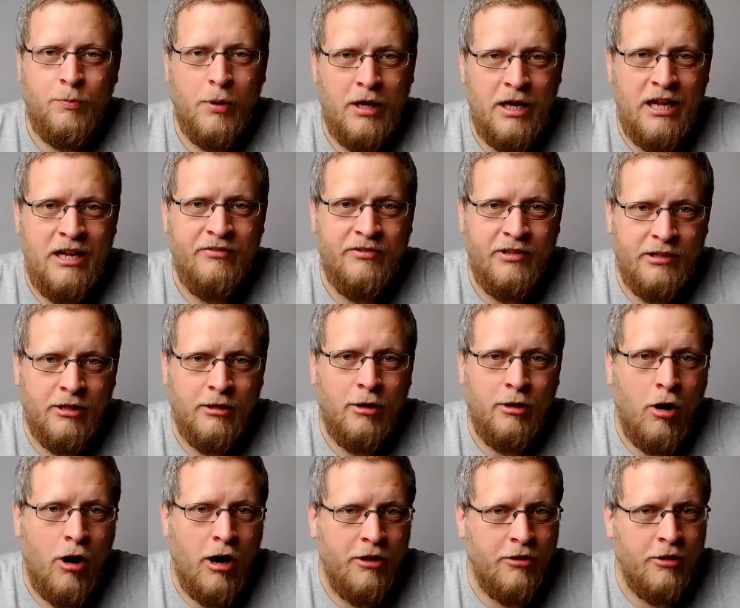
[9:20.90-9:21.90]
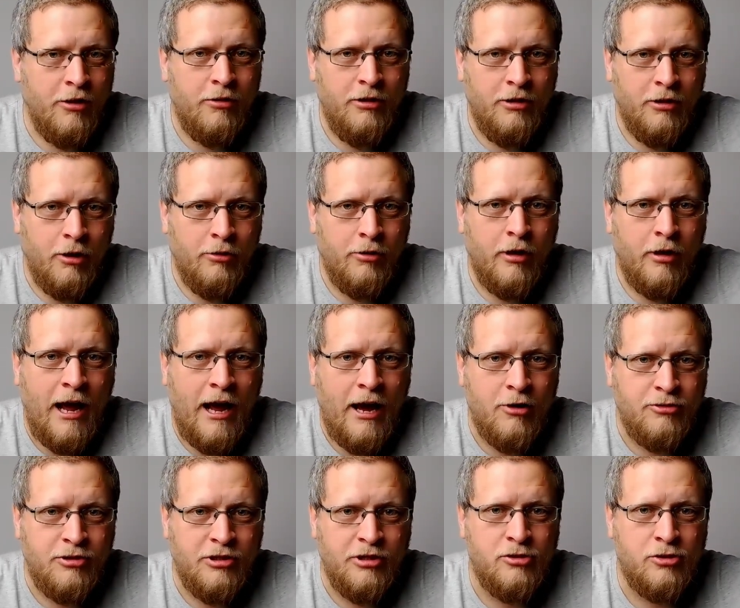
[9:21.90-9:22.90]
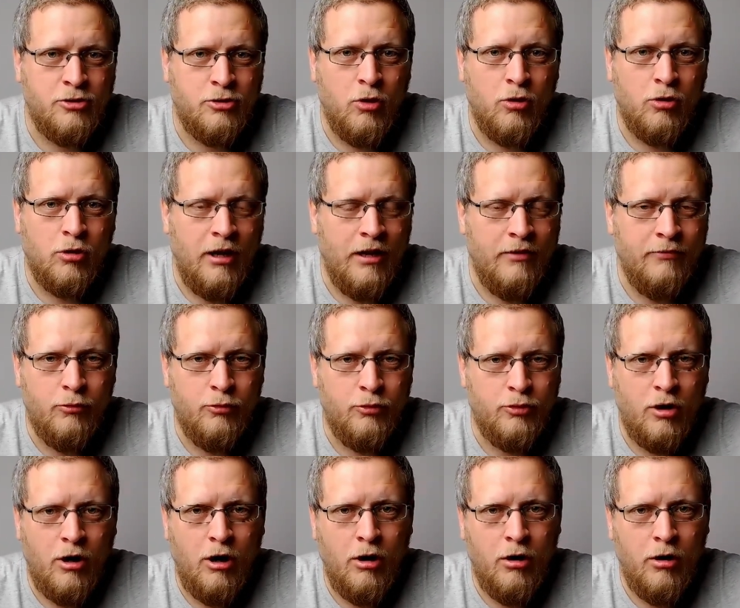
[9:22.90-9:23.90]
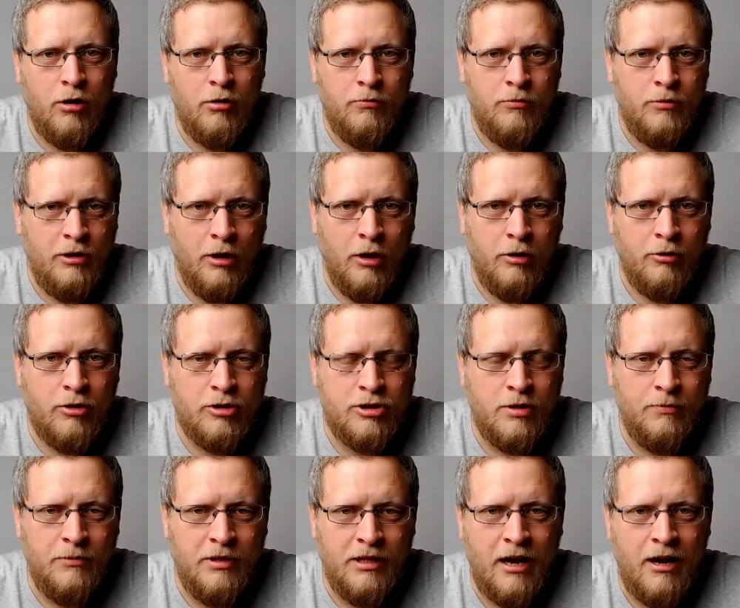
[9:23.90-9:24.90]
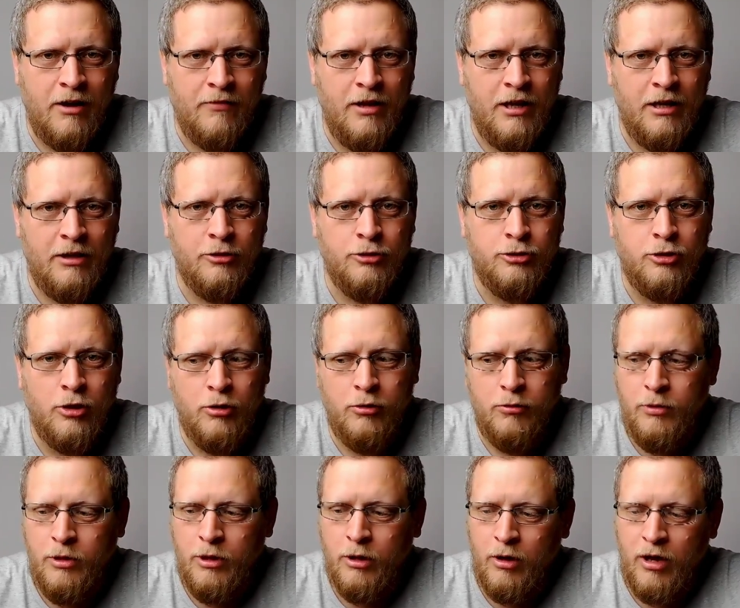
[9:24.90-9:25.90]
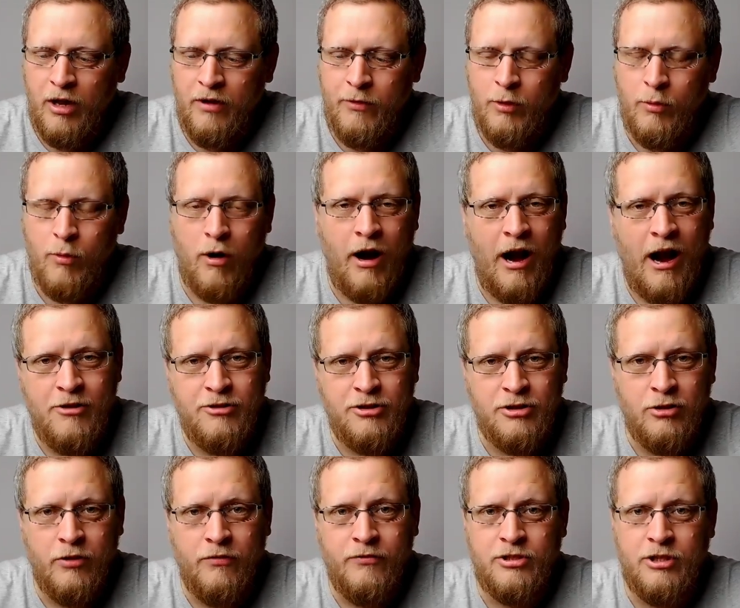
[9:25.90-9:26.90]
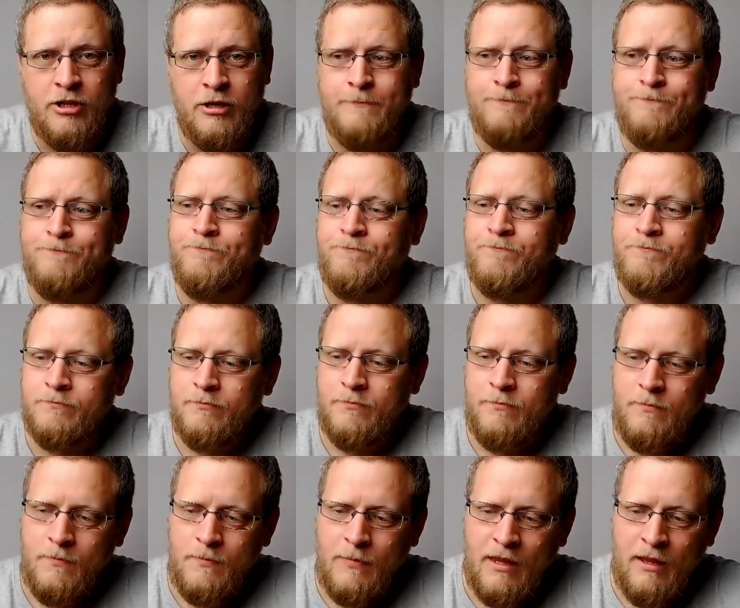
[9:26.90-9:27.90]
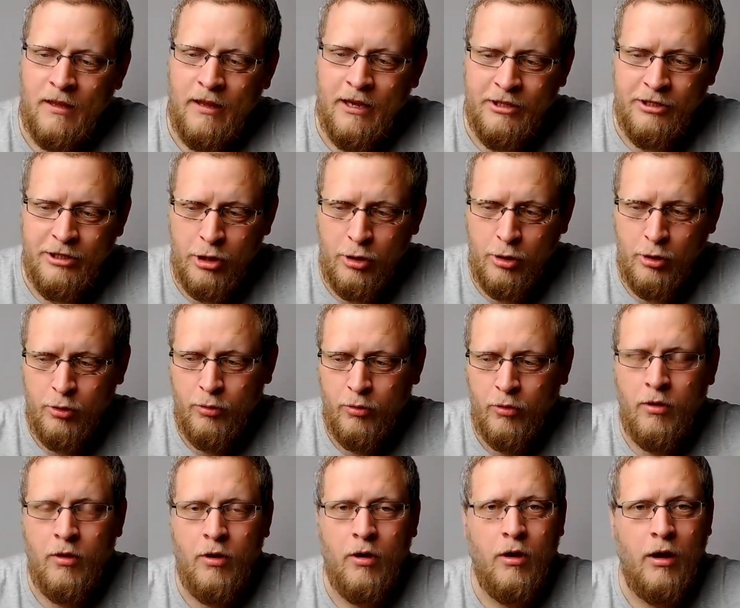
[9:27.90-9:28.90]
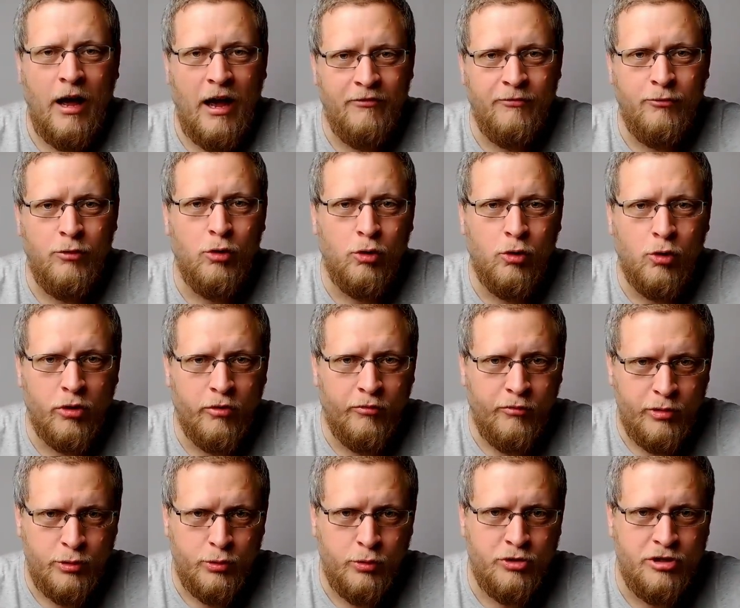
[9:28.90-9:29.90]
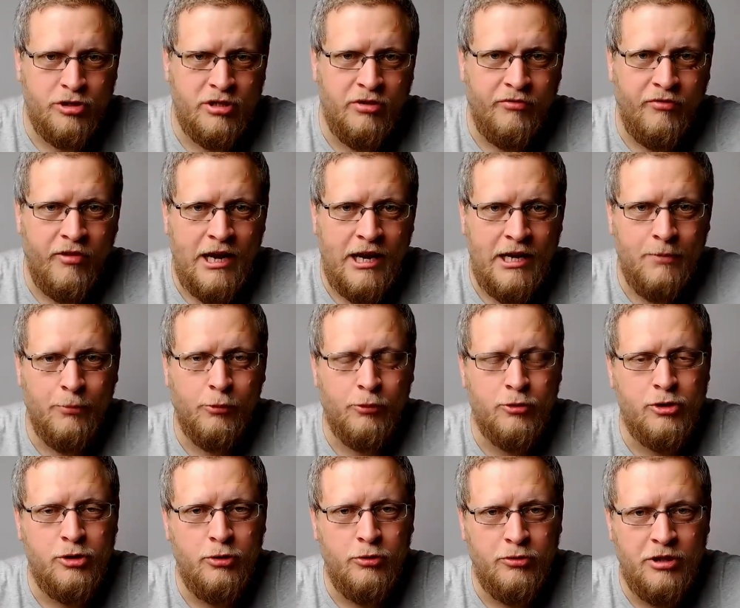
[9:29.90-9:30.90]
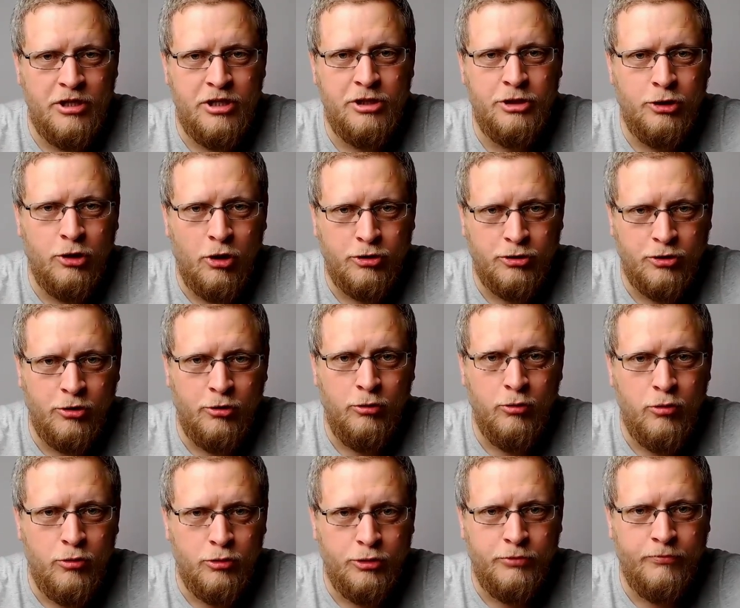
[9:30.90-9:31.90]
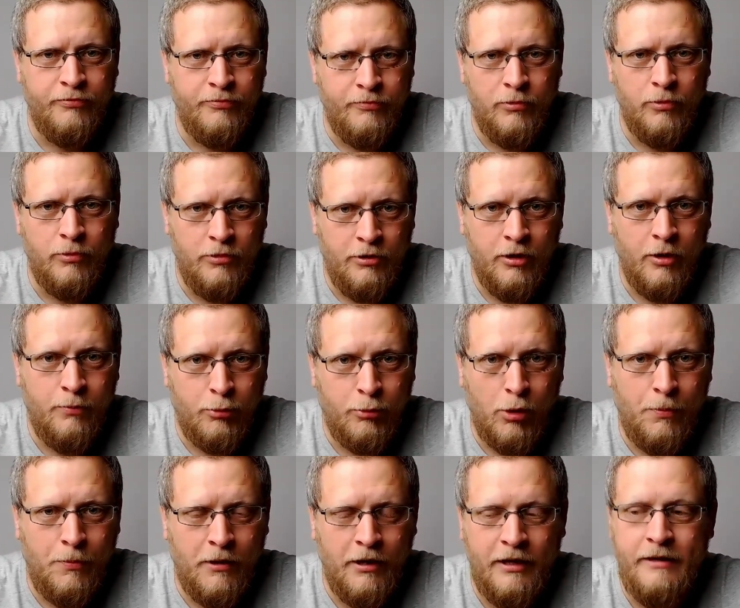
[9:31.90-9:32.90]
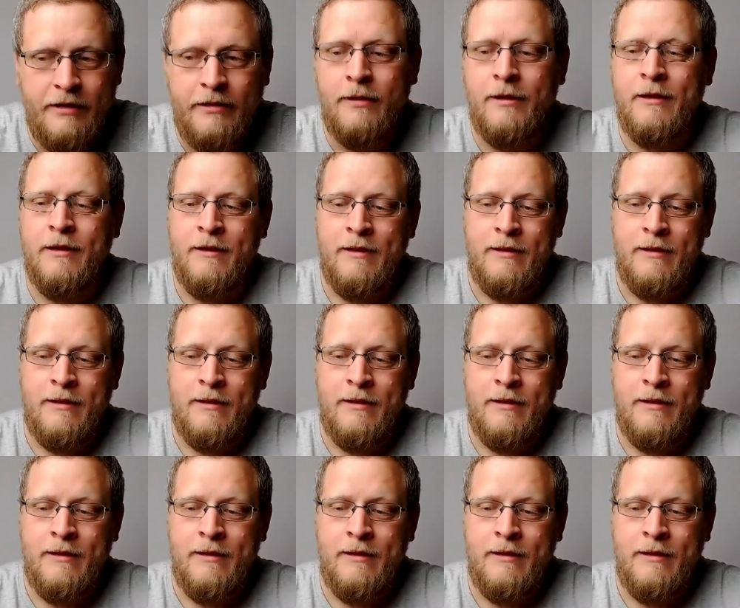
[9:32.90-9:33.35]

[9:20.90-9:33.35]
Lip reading: believing the lie that, that housing stock levels are, something out of their control. If you are a housing officer and you have not got the resources available to discharge the law, properly,